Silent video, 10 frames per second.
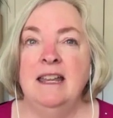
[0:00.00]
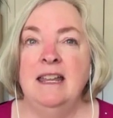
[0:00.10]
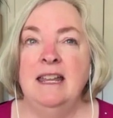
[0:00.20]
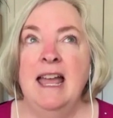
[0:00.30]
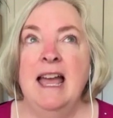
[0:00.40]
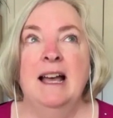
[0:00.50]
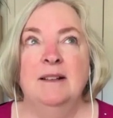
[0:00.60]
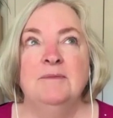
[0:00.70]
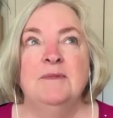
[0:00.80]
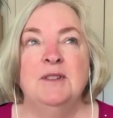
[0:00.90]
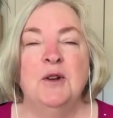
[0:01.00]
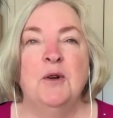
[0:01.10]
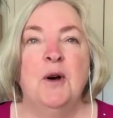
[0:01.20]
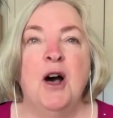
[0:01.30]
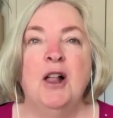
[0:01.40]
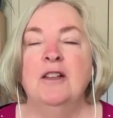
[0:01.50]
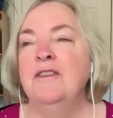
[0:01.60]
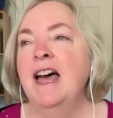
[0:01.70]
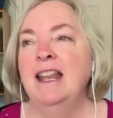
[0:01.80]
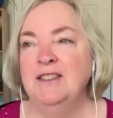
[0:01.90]
yeah, so all
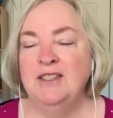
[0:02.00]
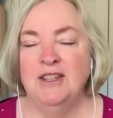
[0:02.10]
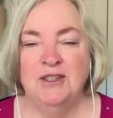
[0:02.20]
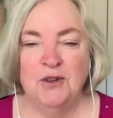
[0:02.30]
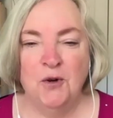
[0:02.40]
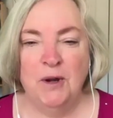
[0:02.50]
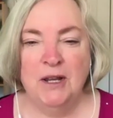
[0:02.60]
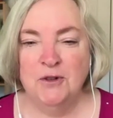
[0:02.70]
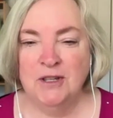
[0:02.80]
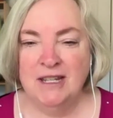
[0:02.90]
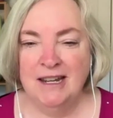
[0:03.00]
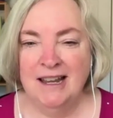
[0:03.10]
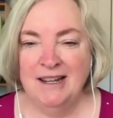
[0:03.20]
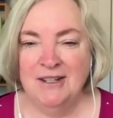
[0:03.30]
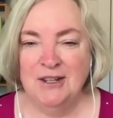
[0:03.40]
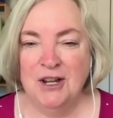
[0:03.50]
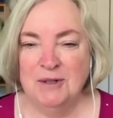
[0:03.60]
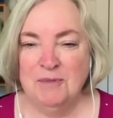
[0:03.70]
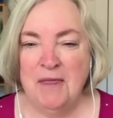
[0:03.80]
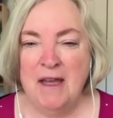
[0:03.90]
of that is just so interesting. I could
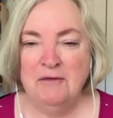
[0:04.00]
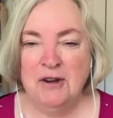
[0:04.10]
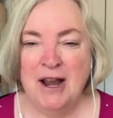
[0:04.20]
talk about that for